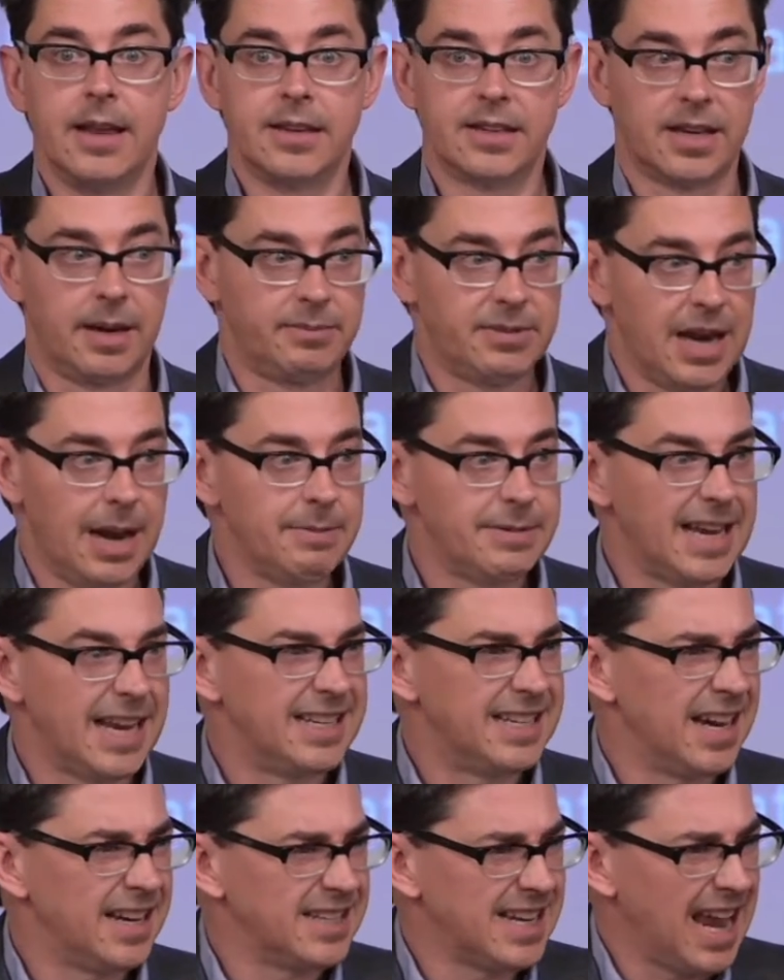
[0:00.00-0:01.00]
Sometimes
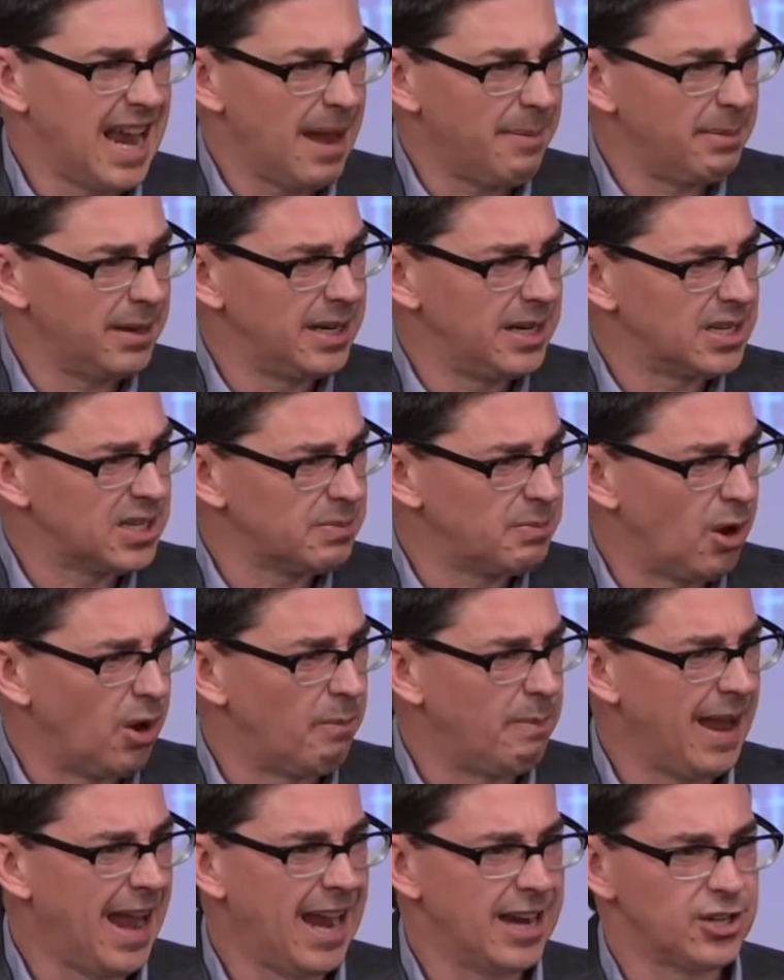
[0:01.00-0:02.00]
that does happen in
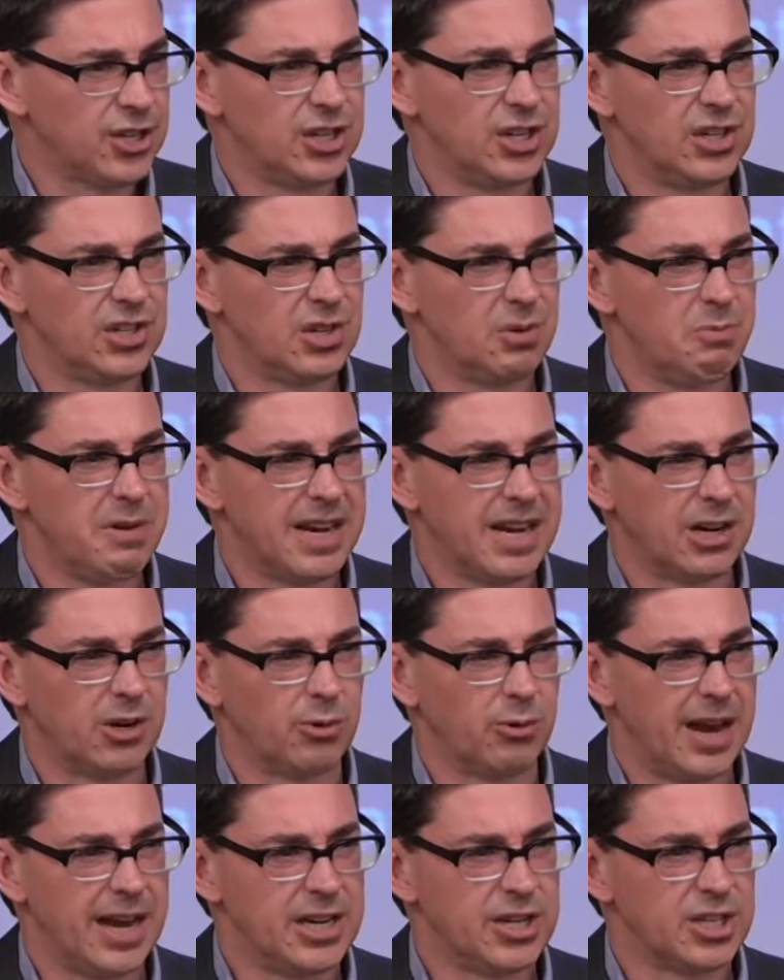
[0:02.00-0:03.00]
small patches, and we can
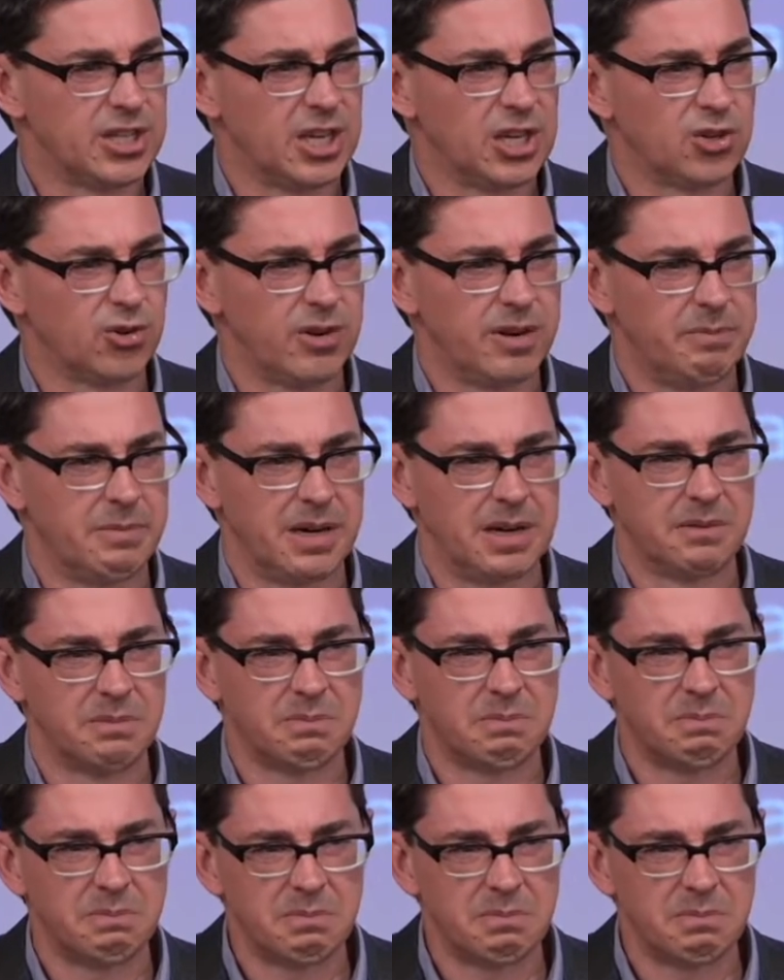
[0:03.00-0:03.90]
arrange the treatment